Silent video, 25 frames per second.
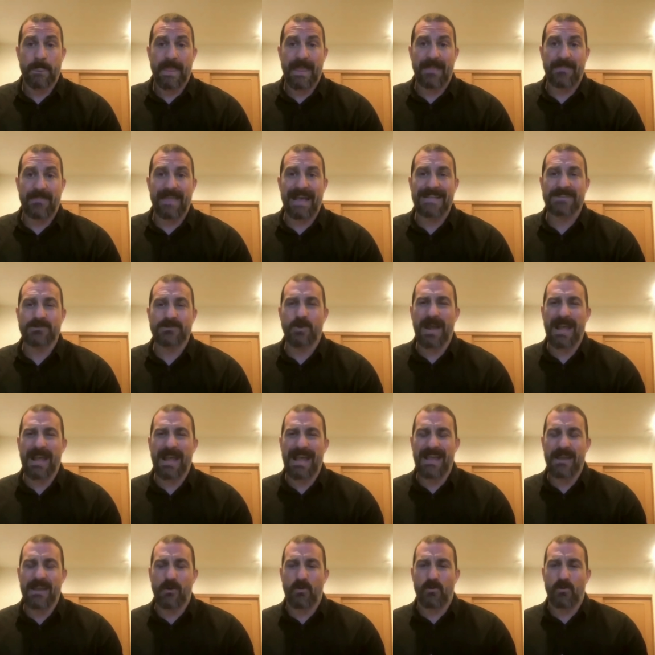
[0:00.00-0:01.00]
And that's why
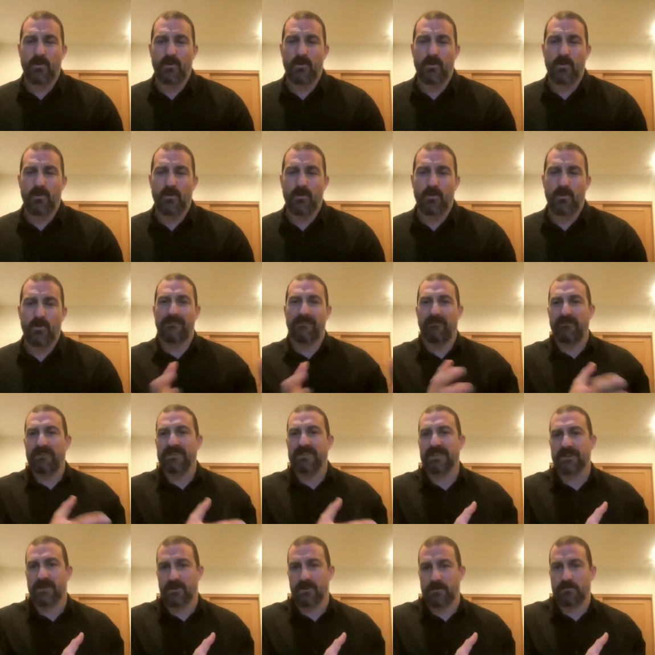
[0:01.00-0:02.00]
I orient to the
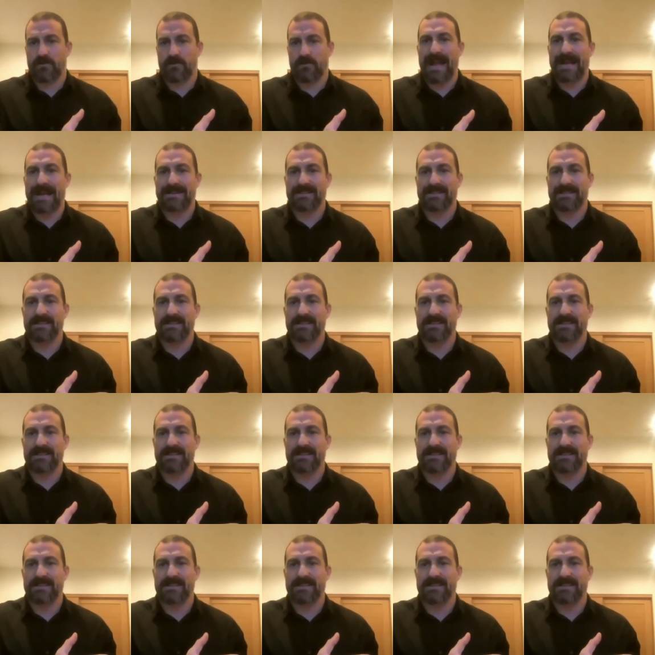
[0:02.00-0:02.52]
physical practices